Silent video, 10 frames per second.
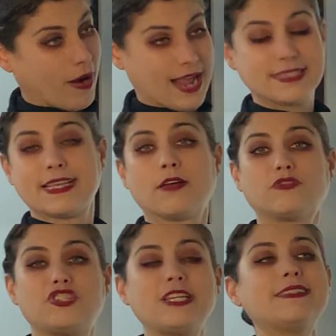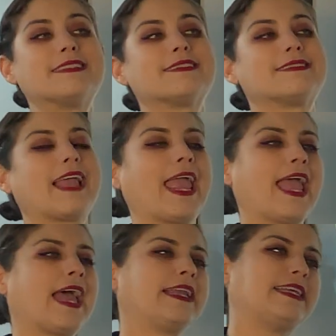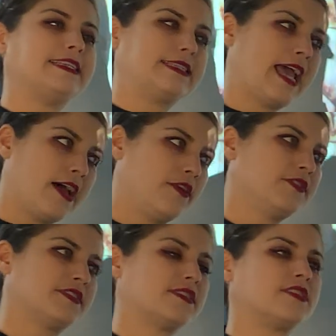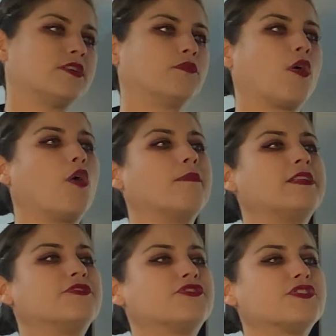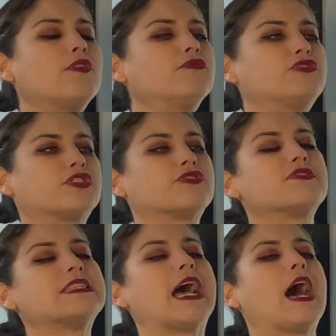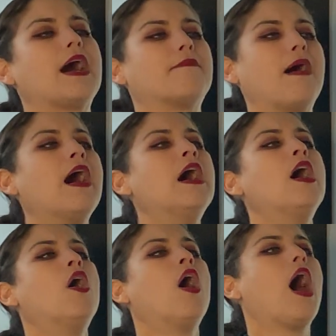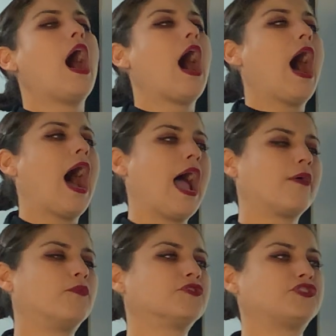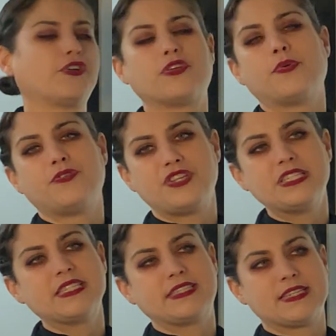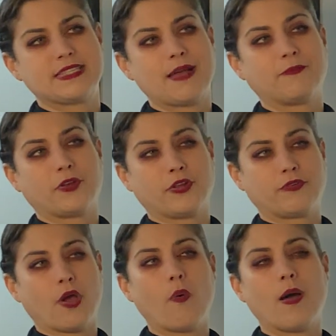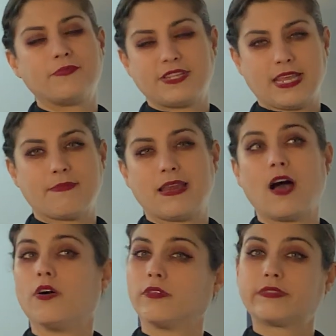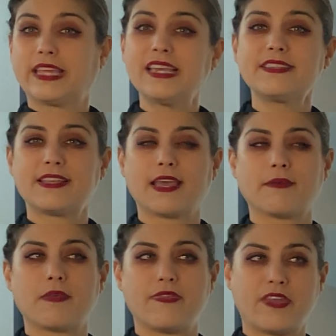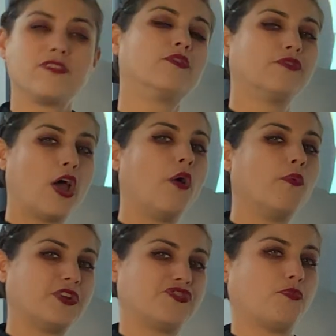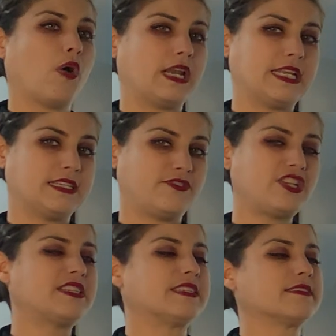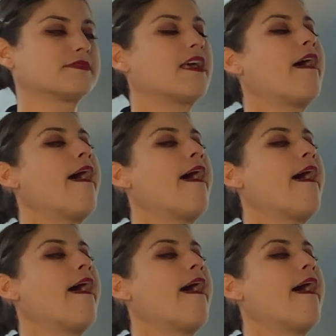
rats out Jesus and he tells the Roman soldiers, um, I will show you who Jesus is. I'm going to go up to him and I'll kiss him, and then you'll know which one is Jesus.